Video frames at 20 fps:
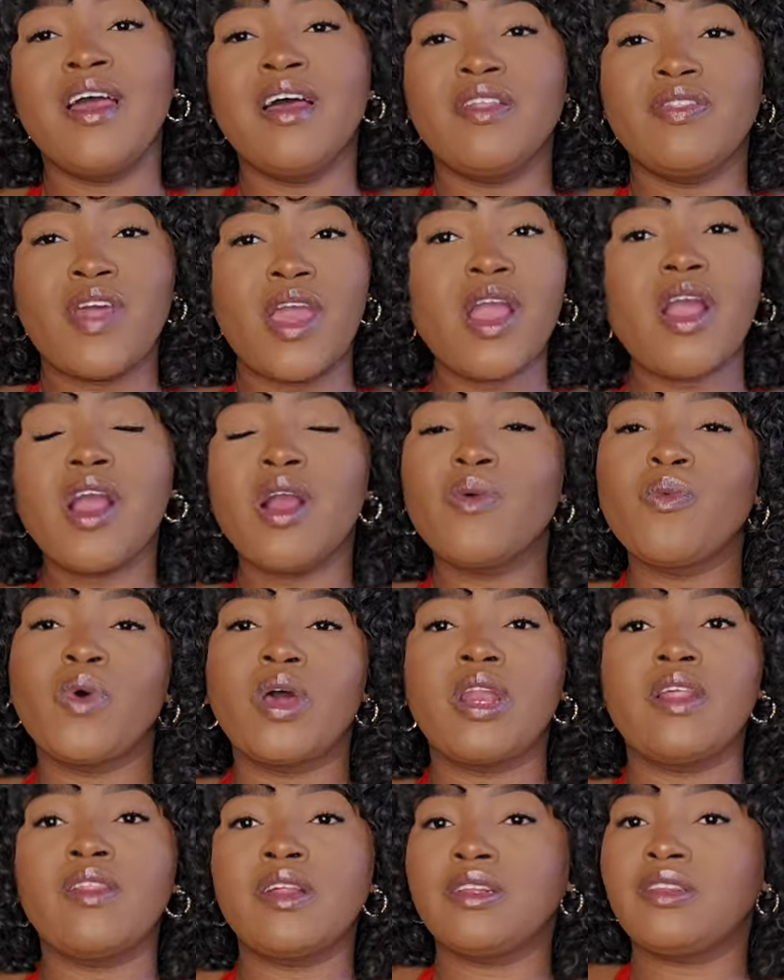They are
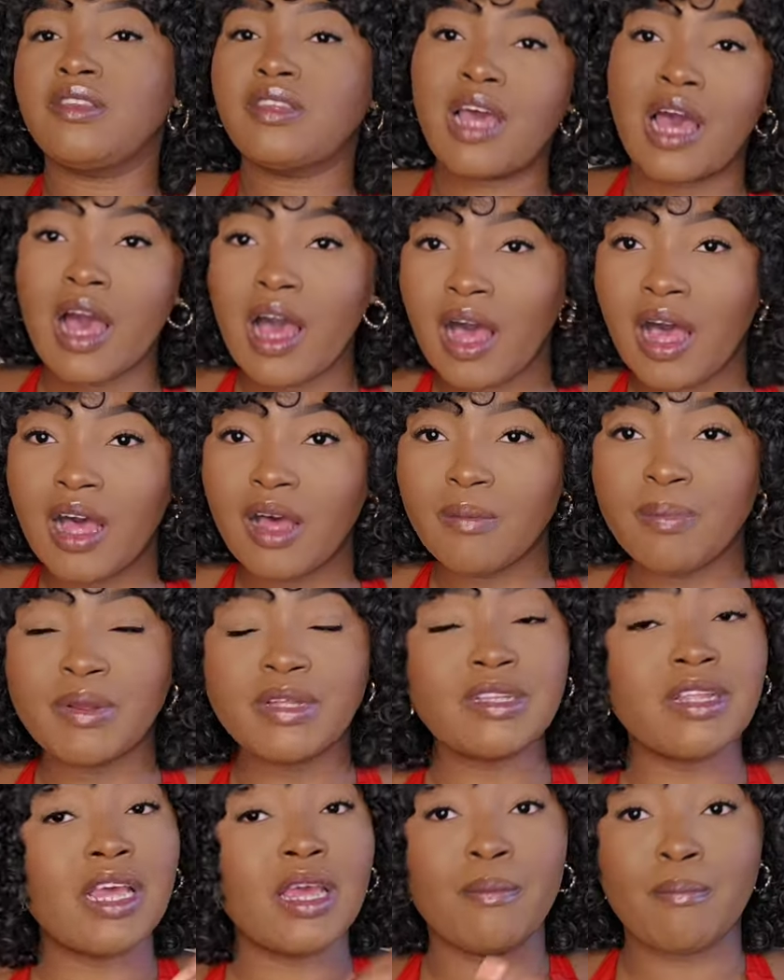one of the top,
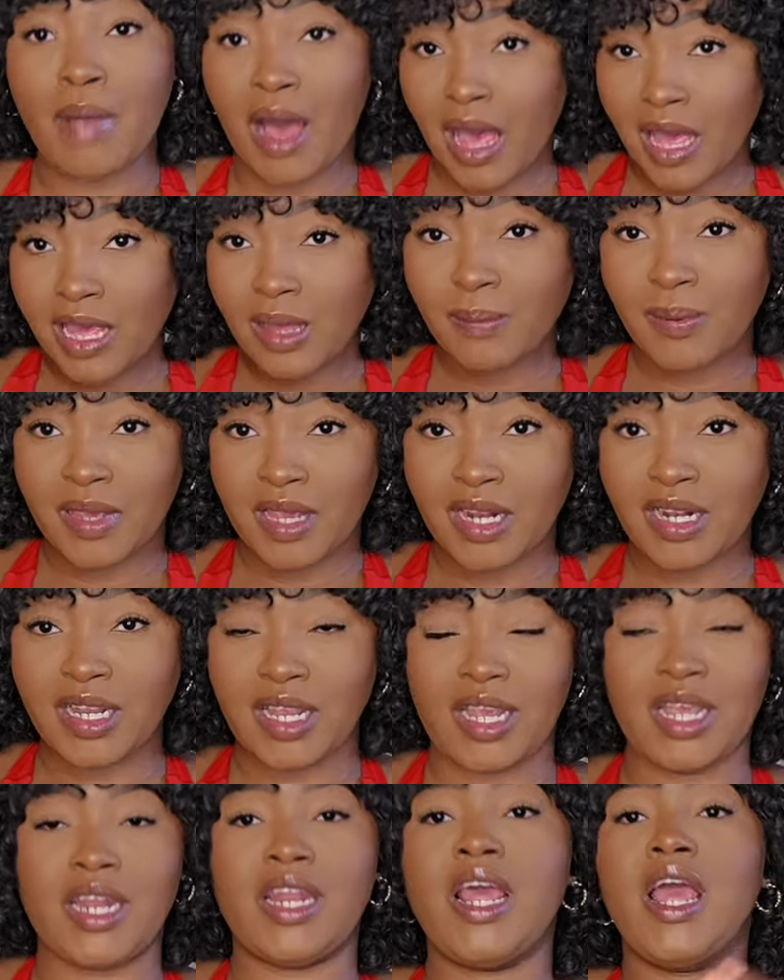in my
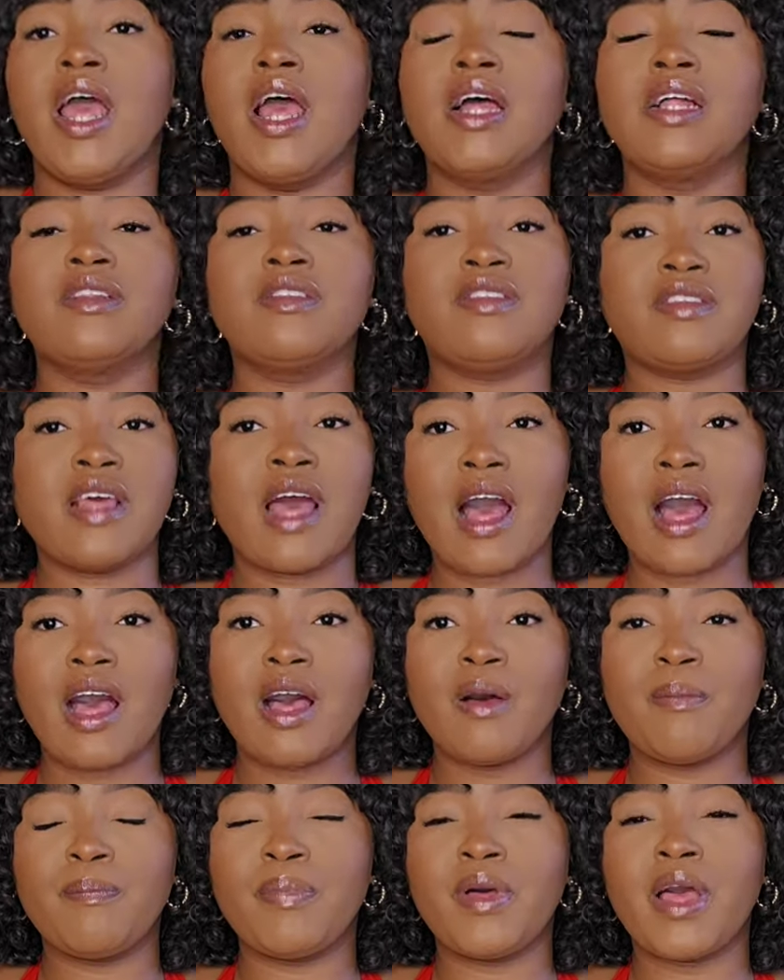opinion,
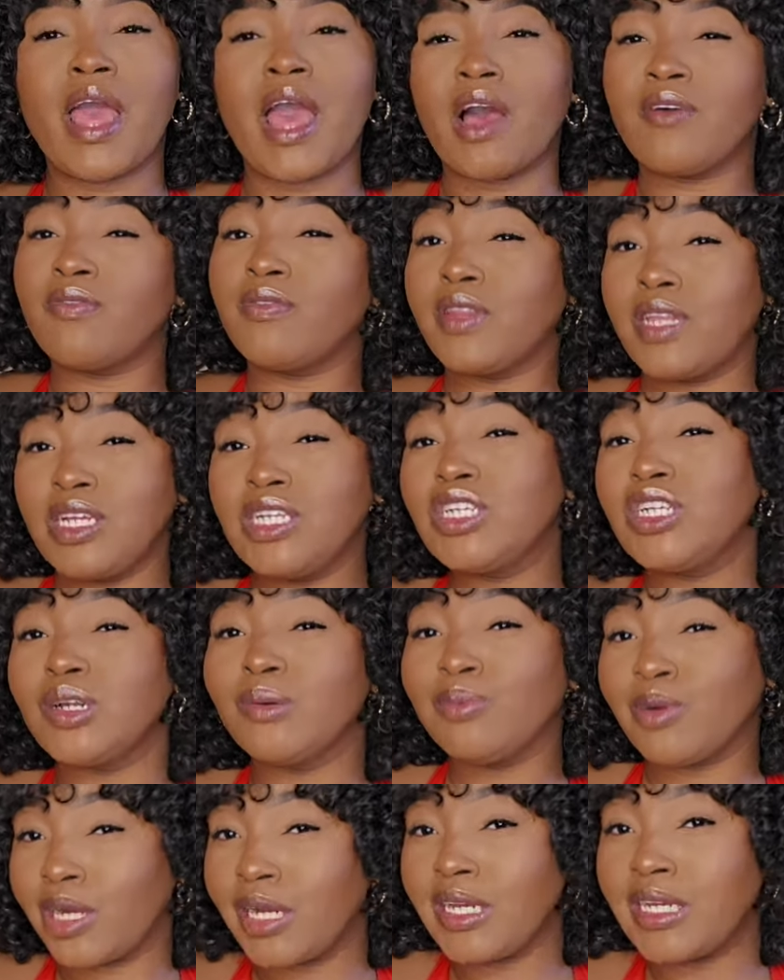top athleisure
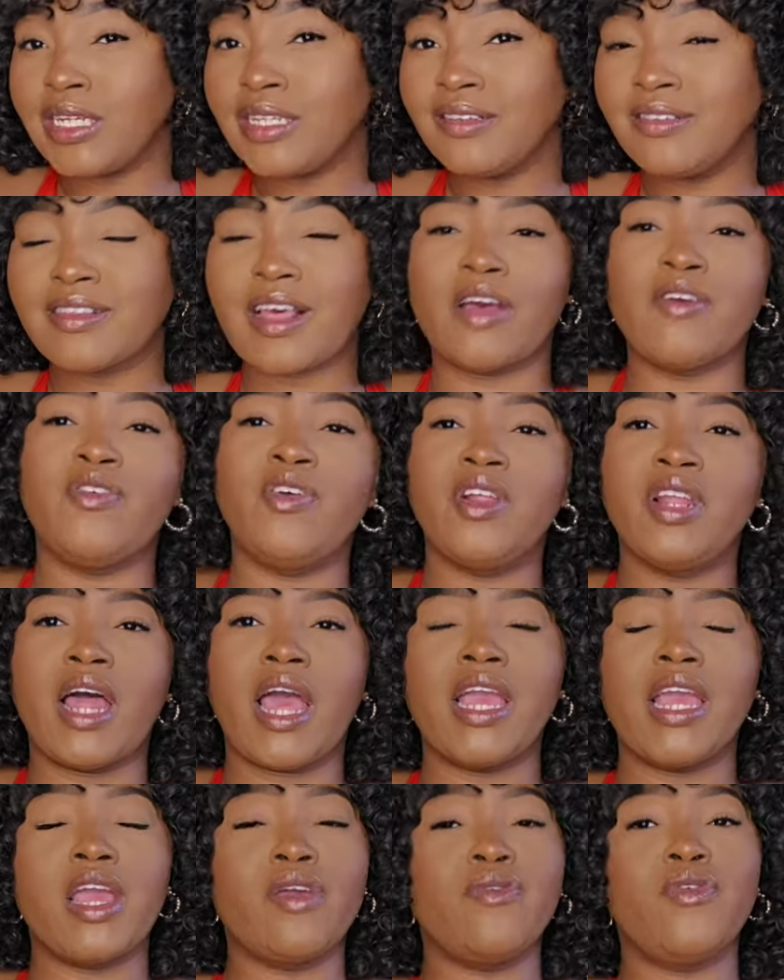brands. I feel
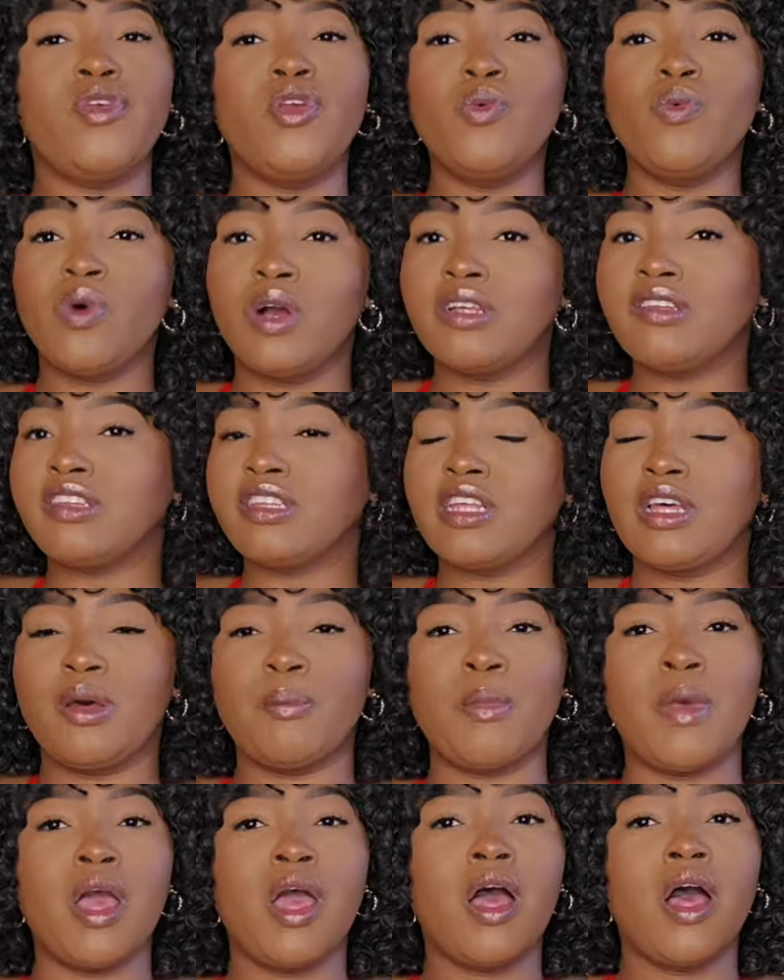like if you want
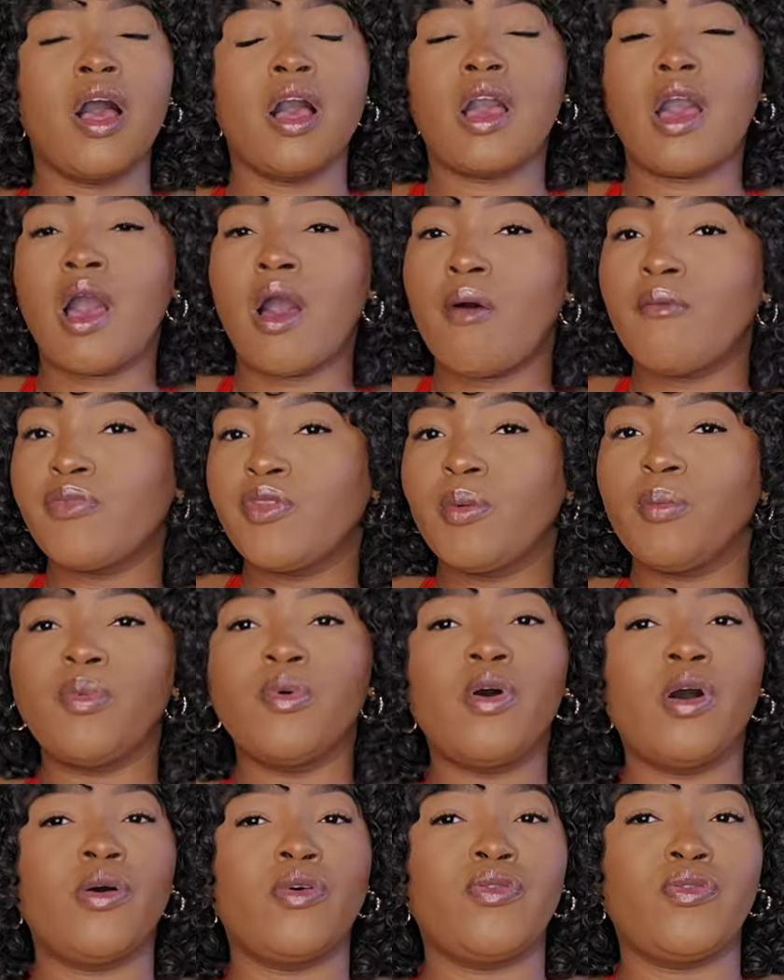some
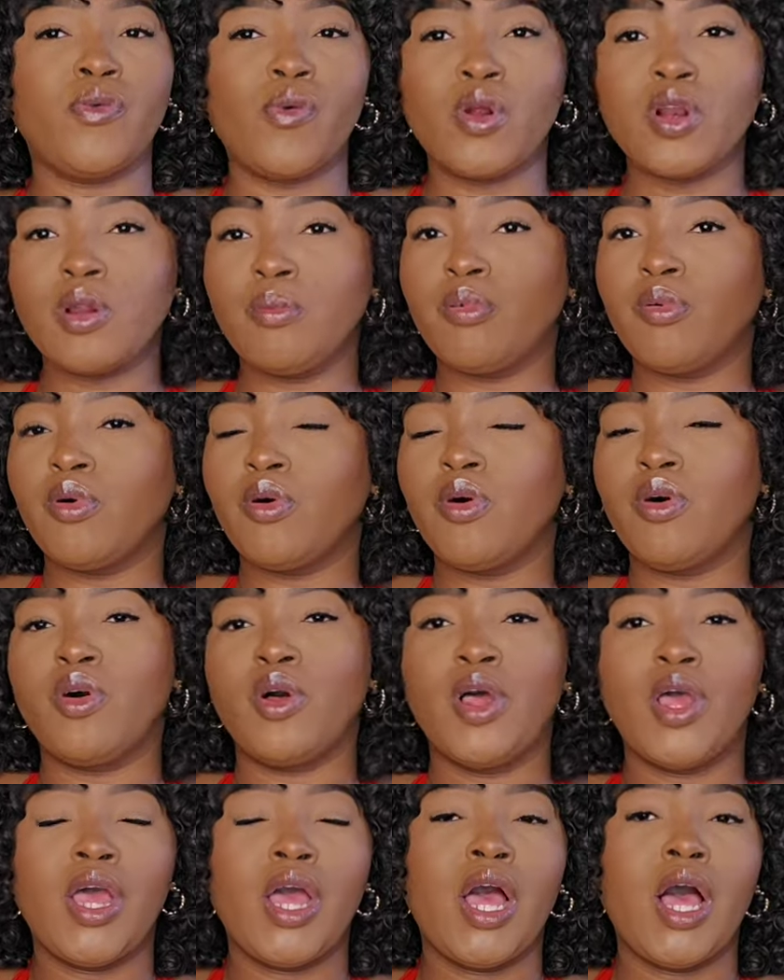comfortable,
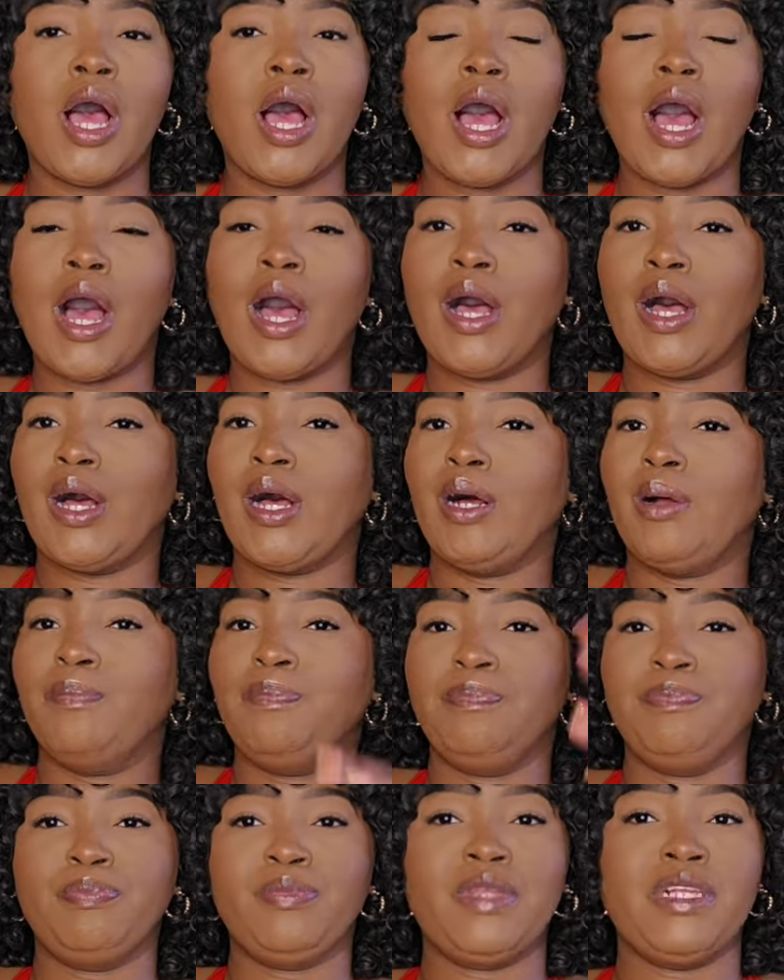affordable,
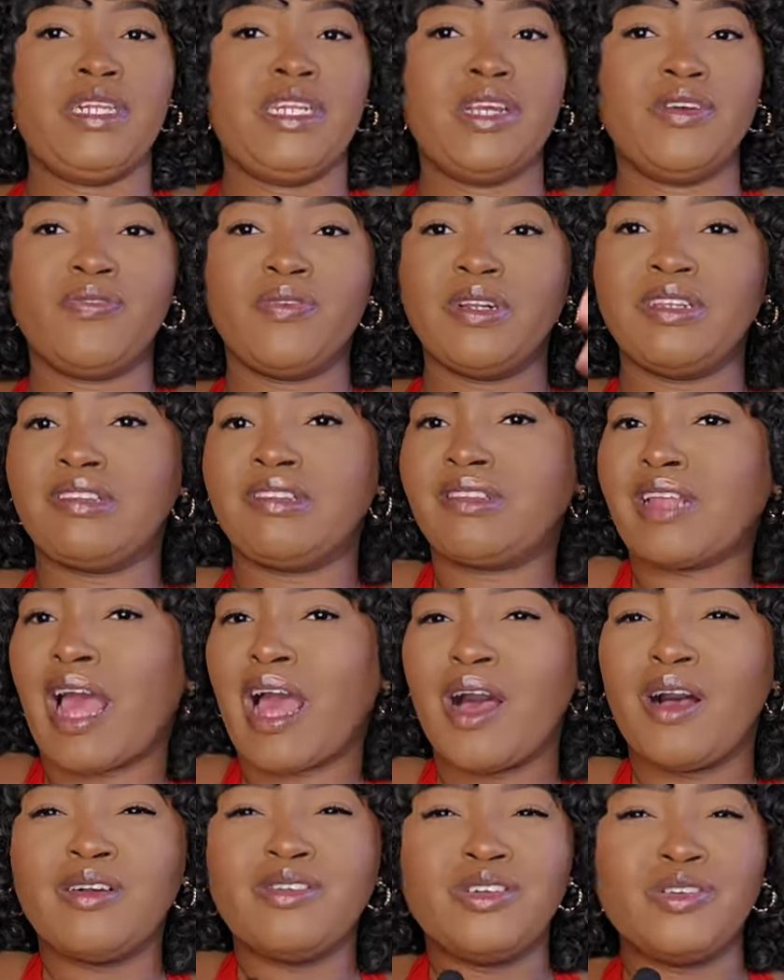um, different
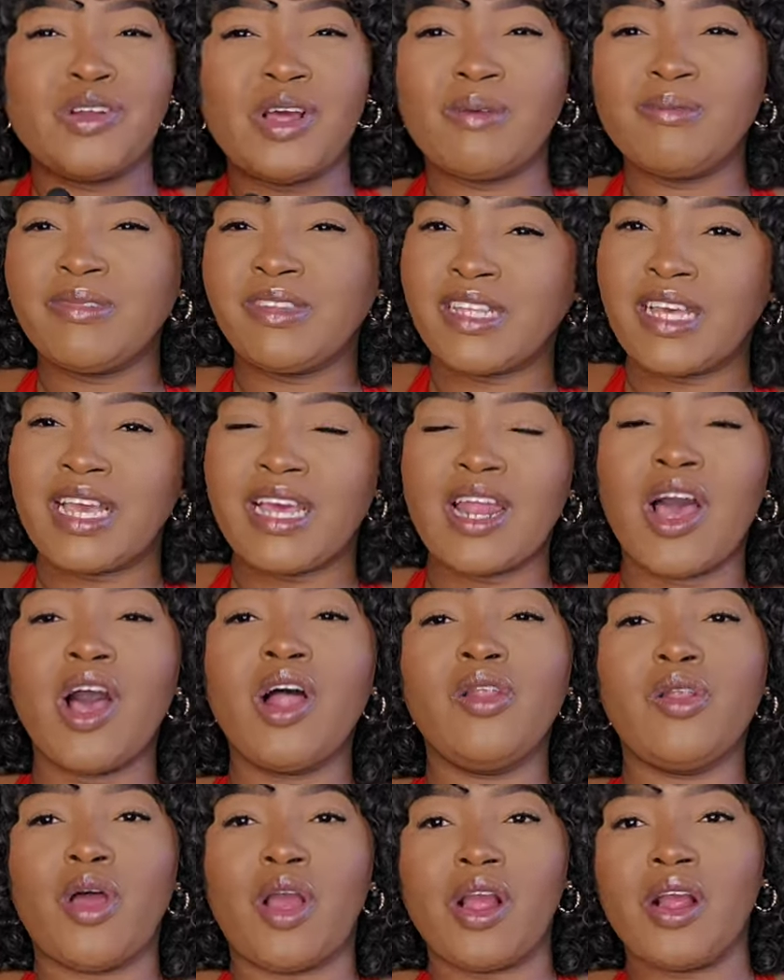styles. You know what I'm saying?
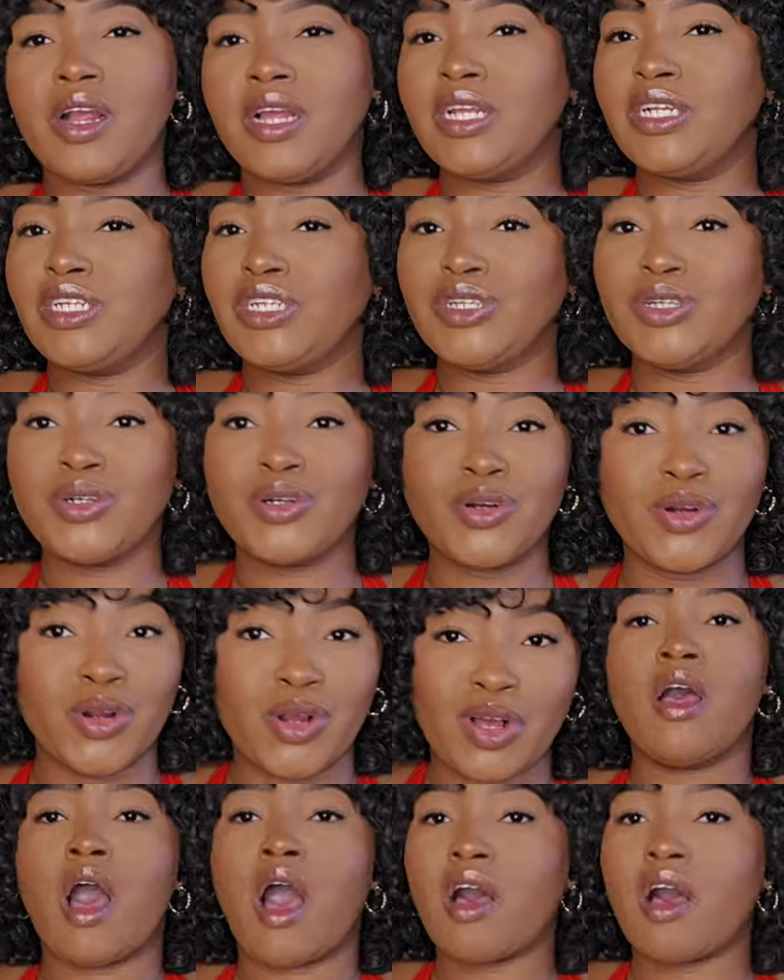Halara is your girl.